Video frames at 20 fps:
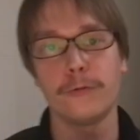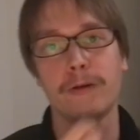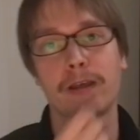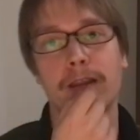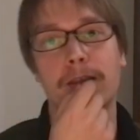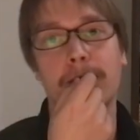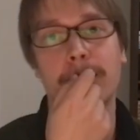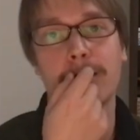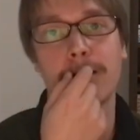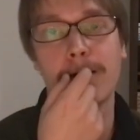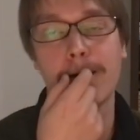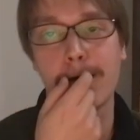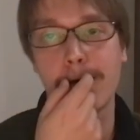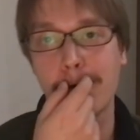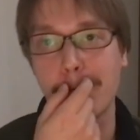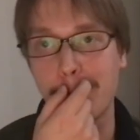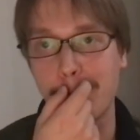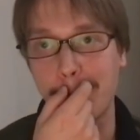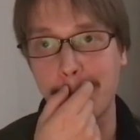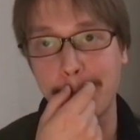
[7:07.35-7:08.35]
with,
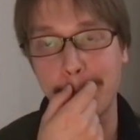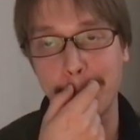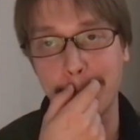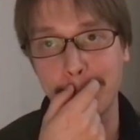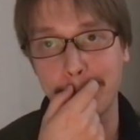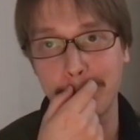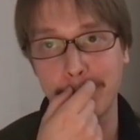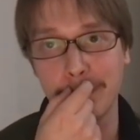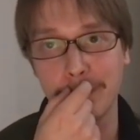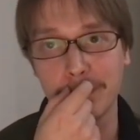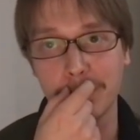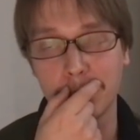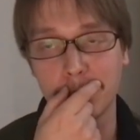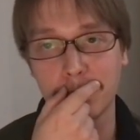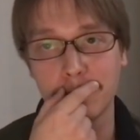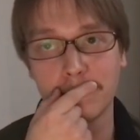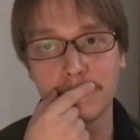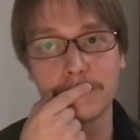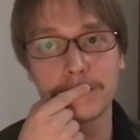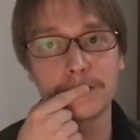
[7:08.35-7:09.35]
rather,
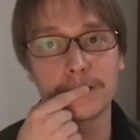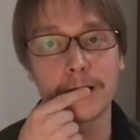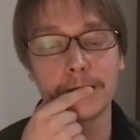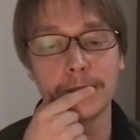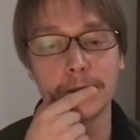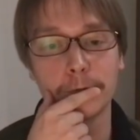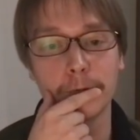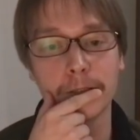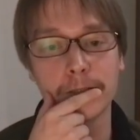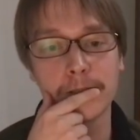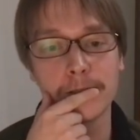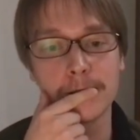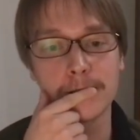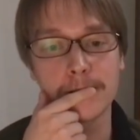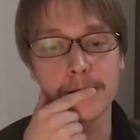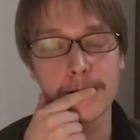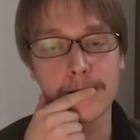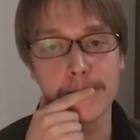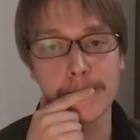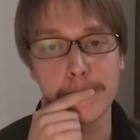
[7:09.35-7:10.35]
what do you
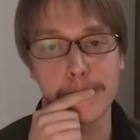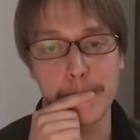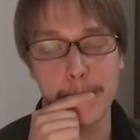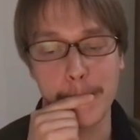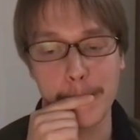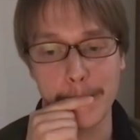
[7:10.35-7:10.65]
say?